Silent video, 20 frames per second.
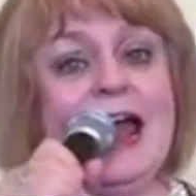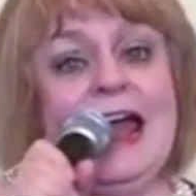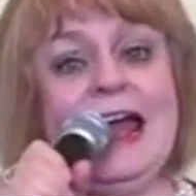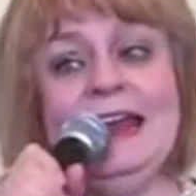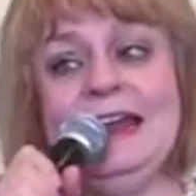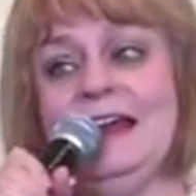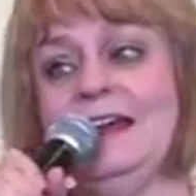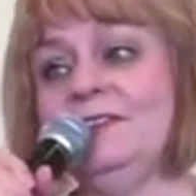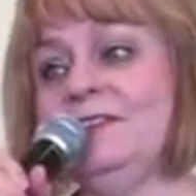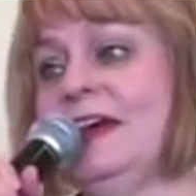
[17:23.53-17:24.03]

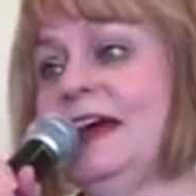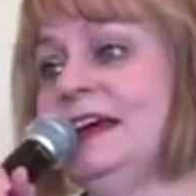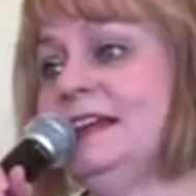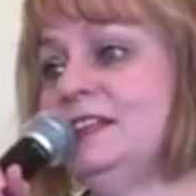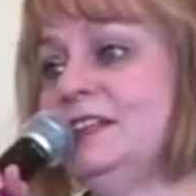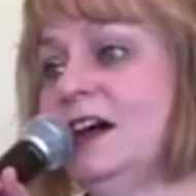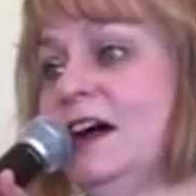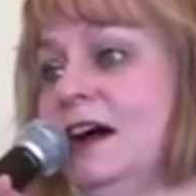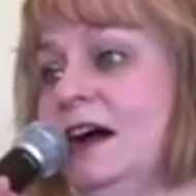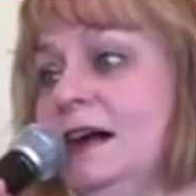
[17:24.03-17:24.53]
And at
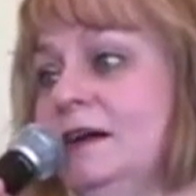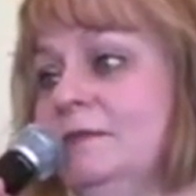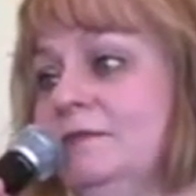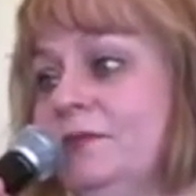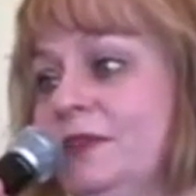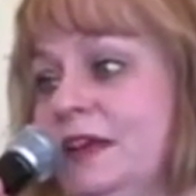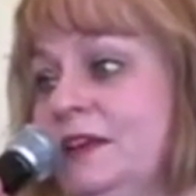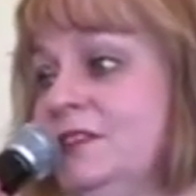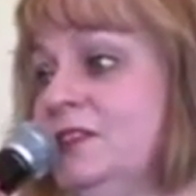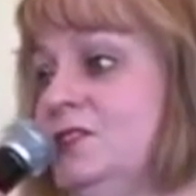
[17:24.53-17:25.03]
that
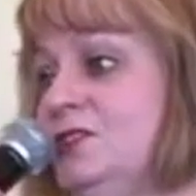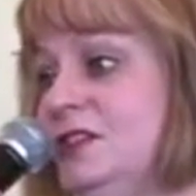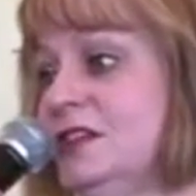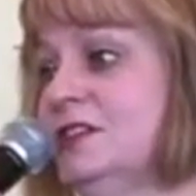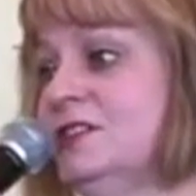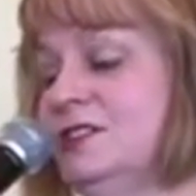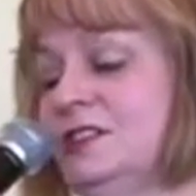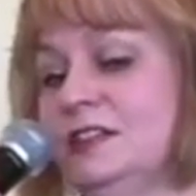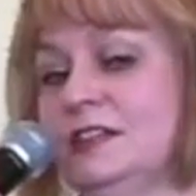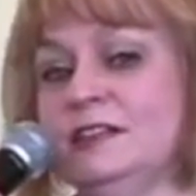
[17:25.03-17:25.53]
time, in the
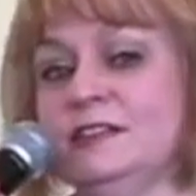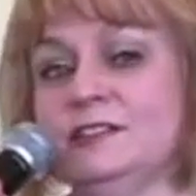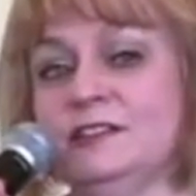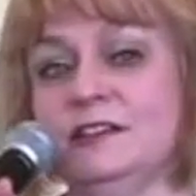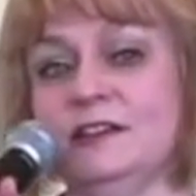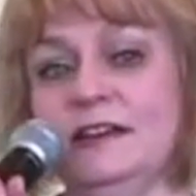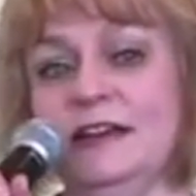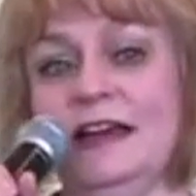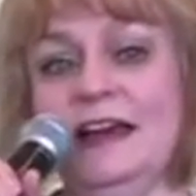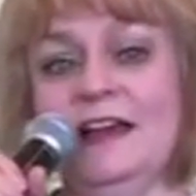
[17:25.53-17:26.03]

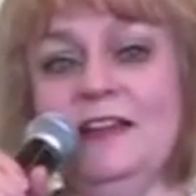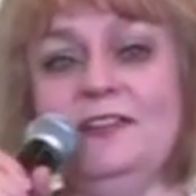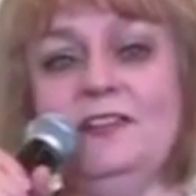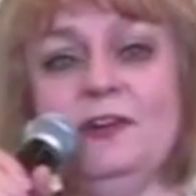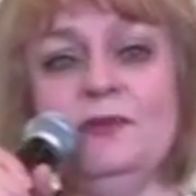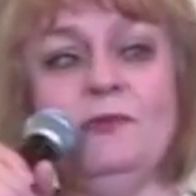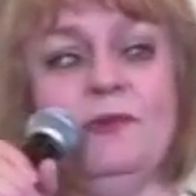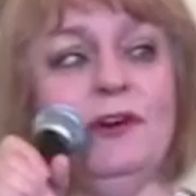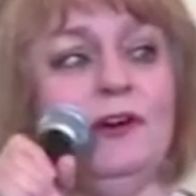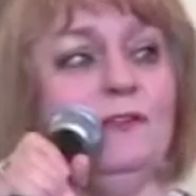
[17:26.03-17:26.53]
60s,
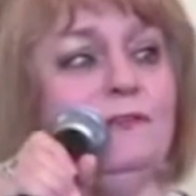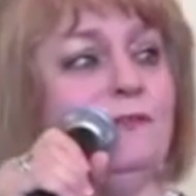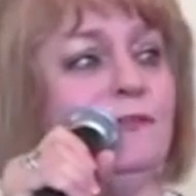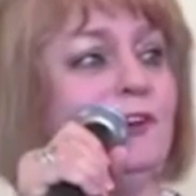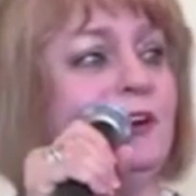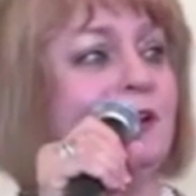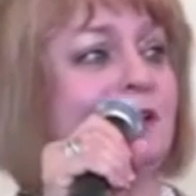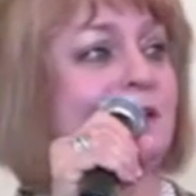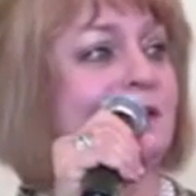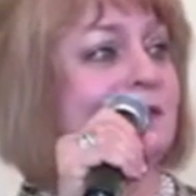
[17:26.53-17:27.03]
there weren't
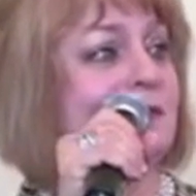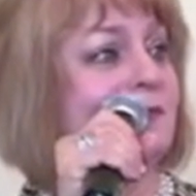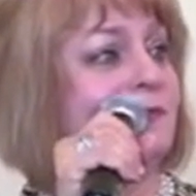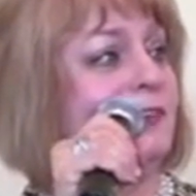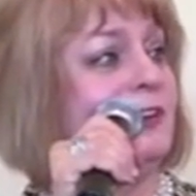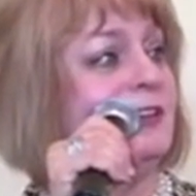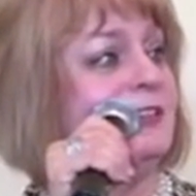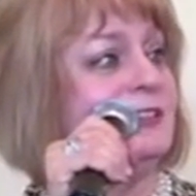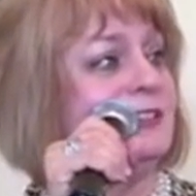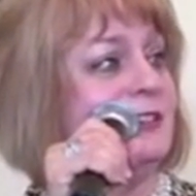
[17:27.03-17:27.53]

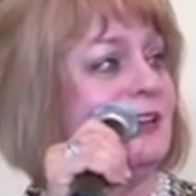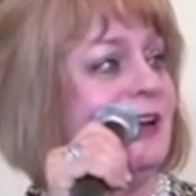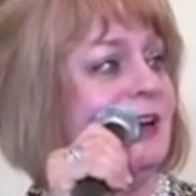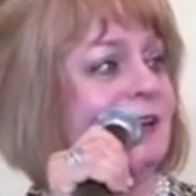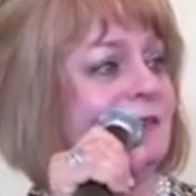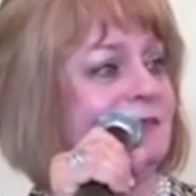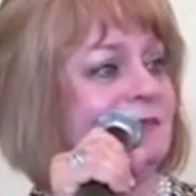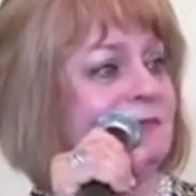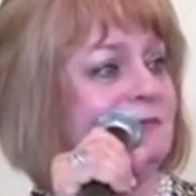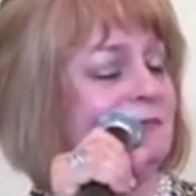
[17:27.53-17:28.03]
friends
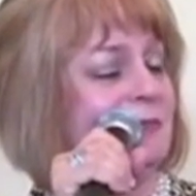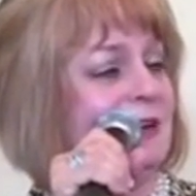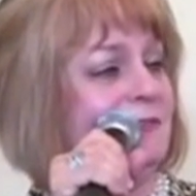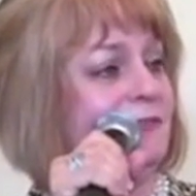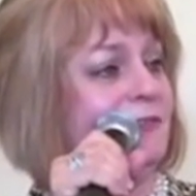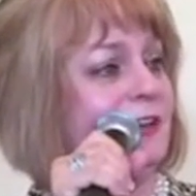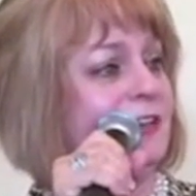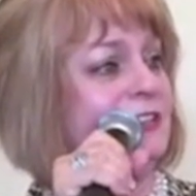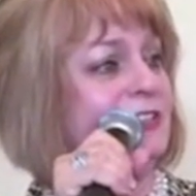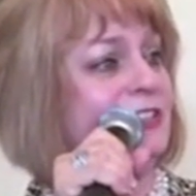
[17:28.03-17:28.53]
like
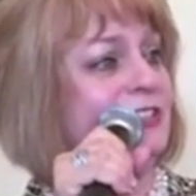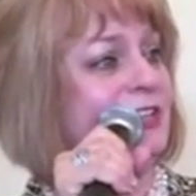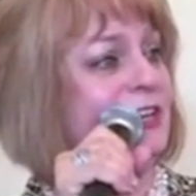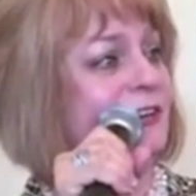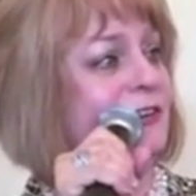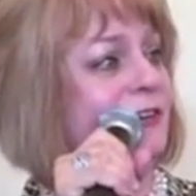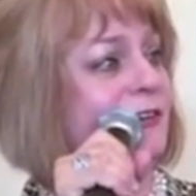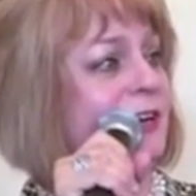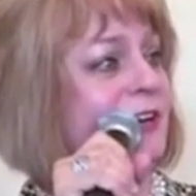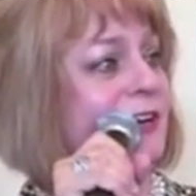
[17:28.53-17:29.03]
my friend
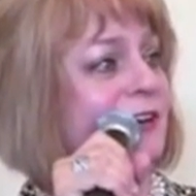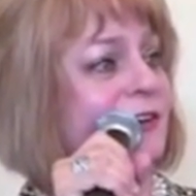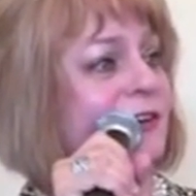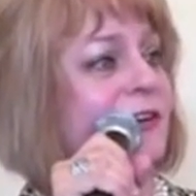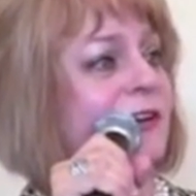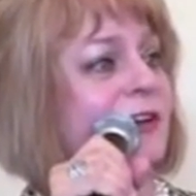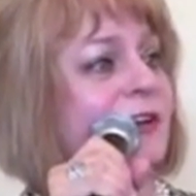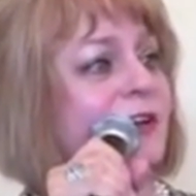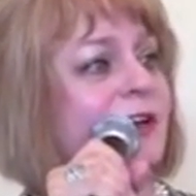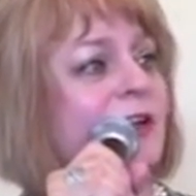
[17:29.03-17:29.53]
Cheryl
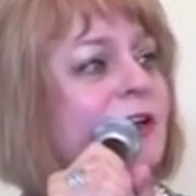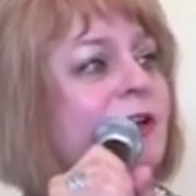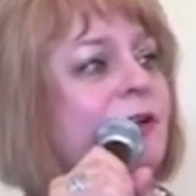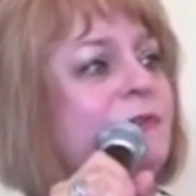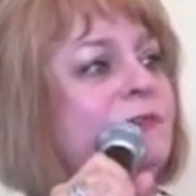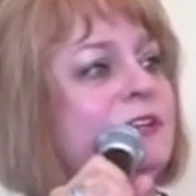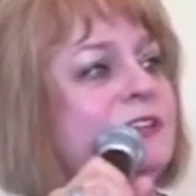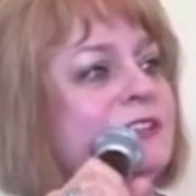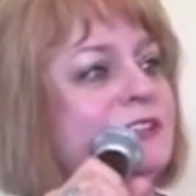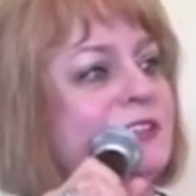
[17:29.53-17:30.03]
here,
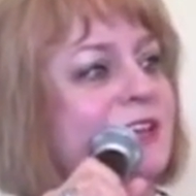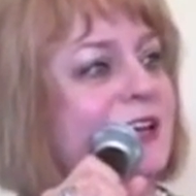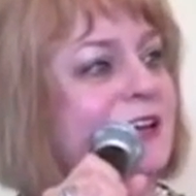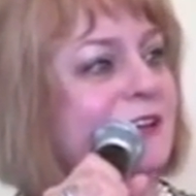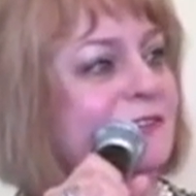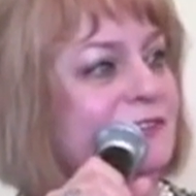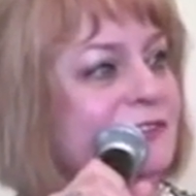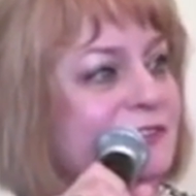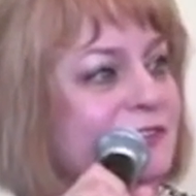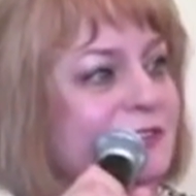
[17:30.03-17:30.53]
who does
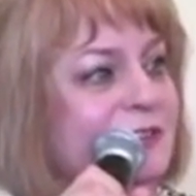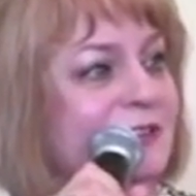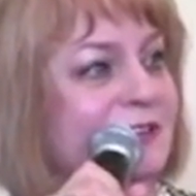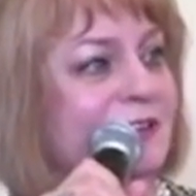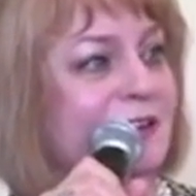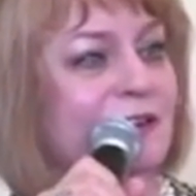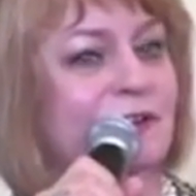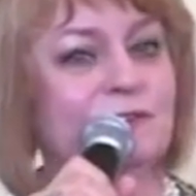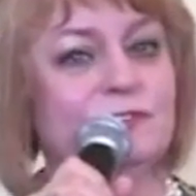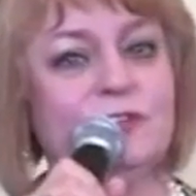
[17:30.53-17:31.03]
counseling,
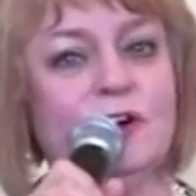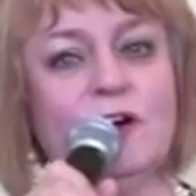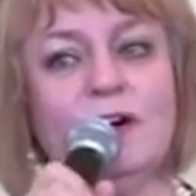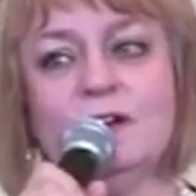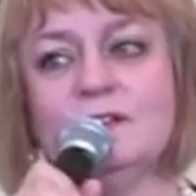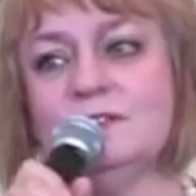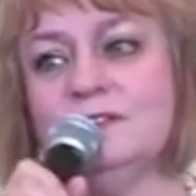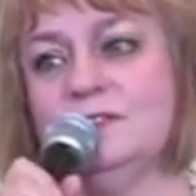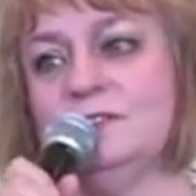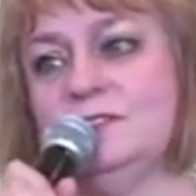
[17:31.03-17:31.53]
who
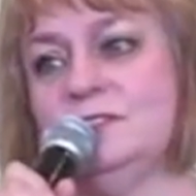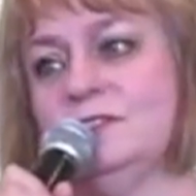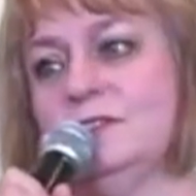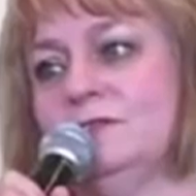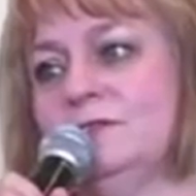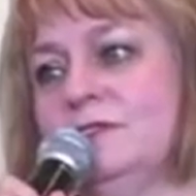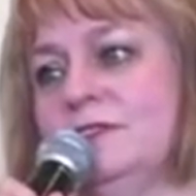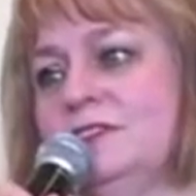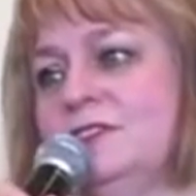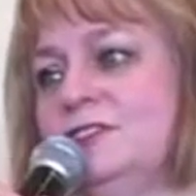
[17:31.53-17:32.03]
talks to
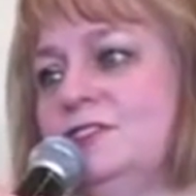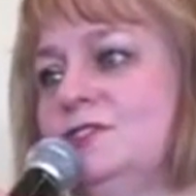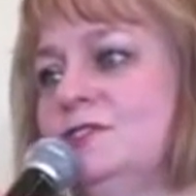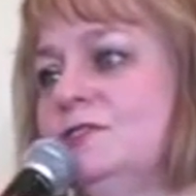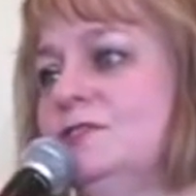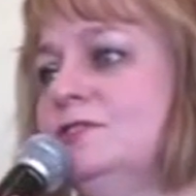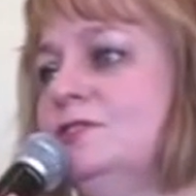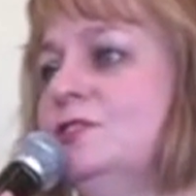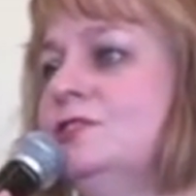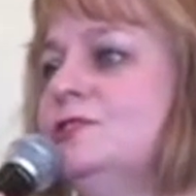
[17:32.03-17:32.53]
children
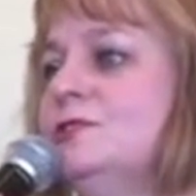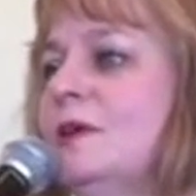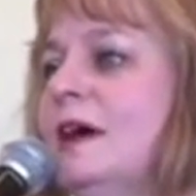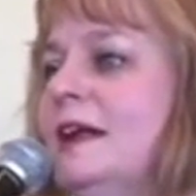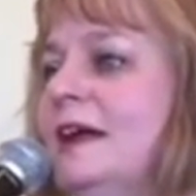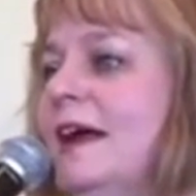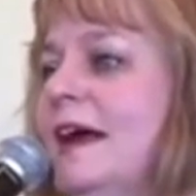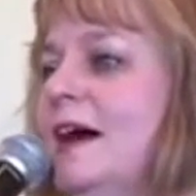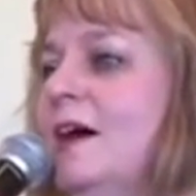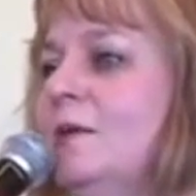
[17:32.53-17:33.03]
to try
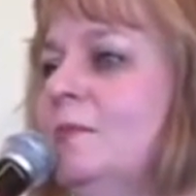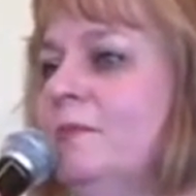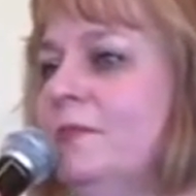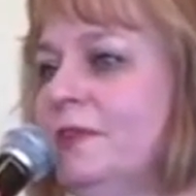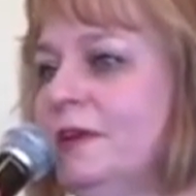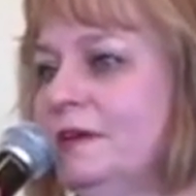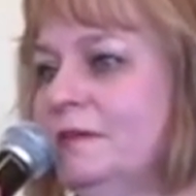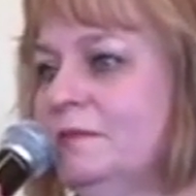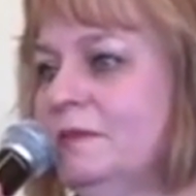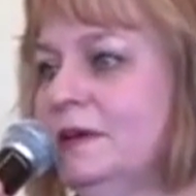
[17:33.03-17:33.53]
to help
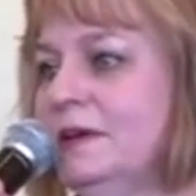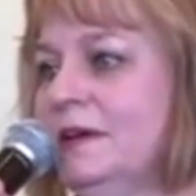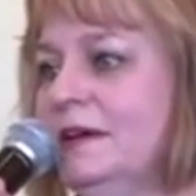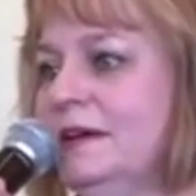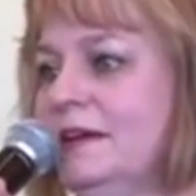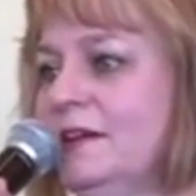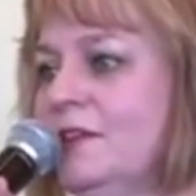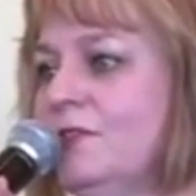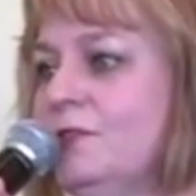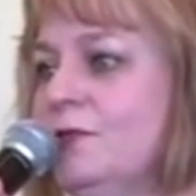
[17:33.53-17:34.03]

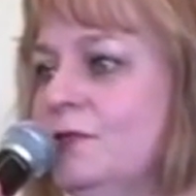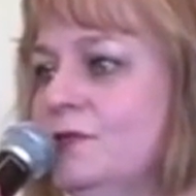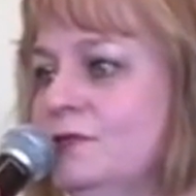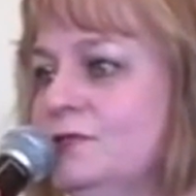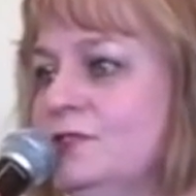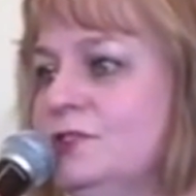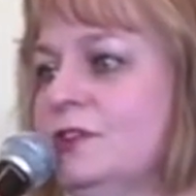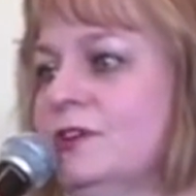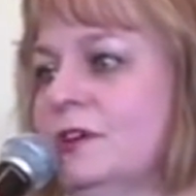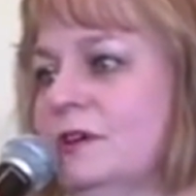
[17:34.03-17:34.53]
them through
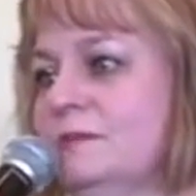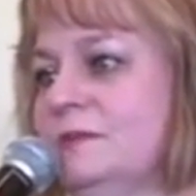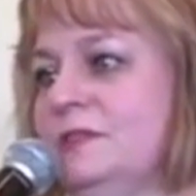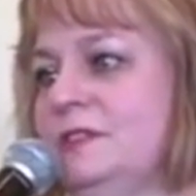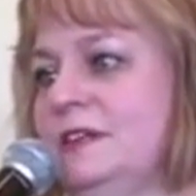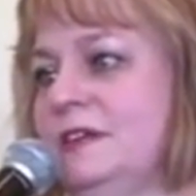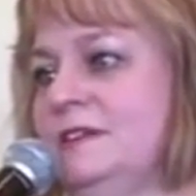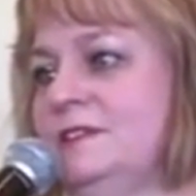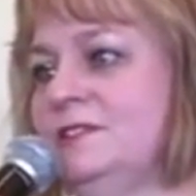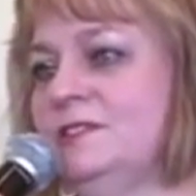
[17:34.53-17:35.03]

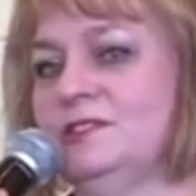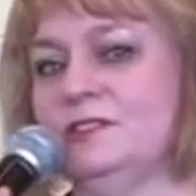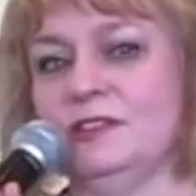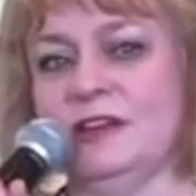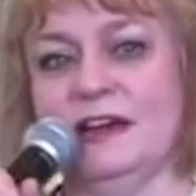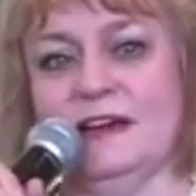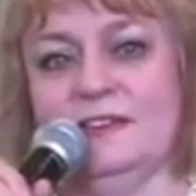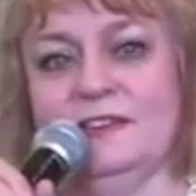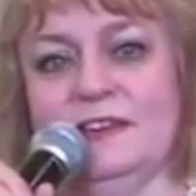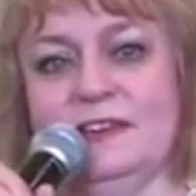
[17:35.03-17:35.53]
circumstances
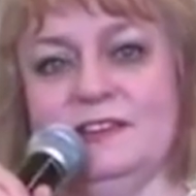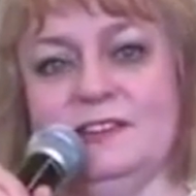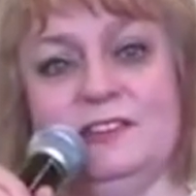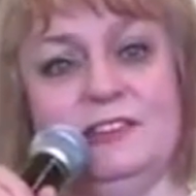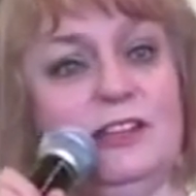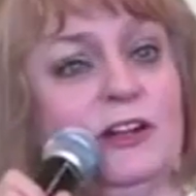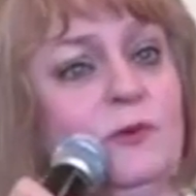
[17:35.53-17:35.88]
like this.